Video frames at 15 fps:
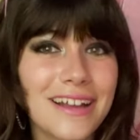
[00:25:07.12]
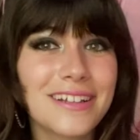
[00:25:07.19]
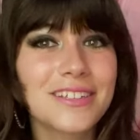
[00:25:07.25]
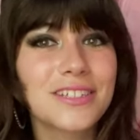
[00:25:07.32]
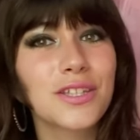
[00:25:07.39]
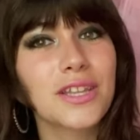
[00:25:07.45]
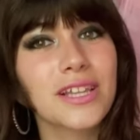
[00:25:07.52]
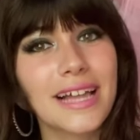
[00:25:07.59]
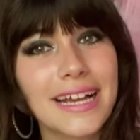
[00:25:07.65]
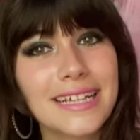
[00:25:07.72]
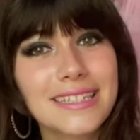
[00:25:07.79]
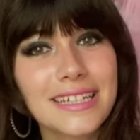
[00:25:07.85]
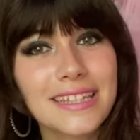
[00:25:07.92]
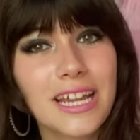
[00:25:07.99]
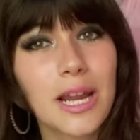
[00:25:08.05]
and so the
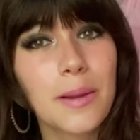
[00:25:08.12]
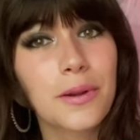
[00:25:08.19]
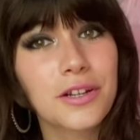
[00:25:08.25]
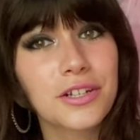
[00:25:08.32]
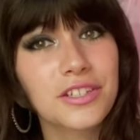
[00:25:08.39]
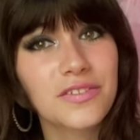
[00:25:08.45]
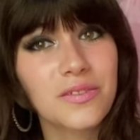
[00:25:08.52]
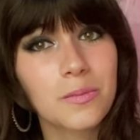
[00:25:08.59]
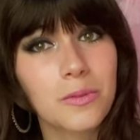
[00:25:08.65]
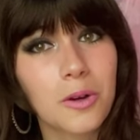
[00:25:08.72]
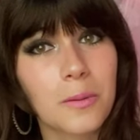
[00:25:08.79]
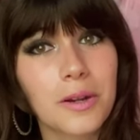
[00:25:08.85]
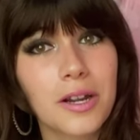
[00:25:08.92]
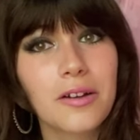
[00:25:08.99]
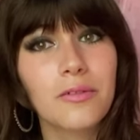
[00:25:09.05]
last thing that I purchased from
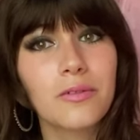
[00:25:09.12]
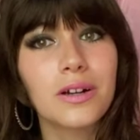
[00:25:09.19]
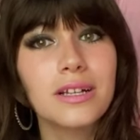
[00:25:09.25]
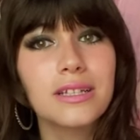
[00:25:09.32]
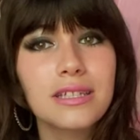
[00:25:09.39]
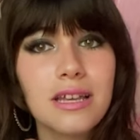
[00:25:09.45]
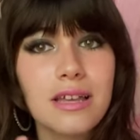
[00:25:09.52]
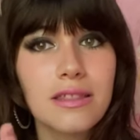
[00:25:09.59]
Walmart was